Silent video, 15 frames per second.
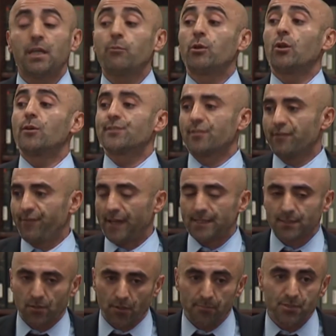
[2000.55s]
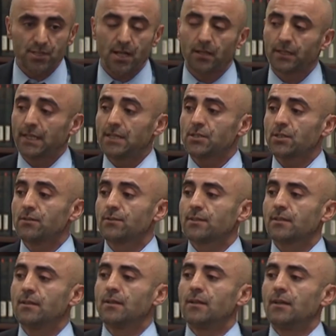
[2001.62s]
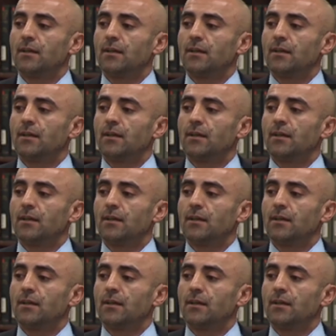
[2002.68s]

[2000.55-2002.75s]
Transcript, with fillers: He will also face corruption allegations.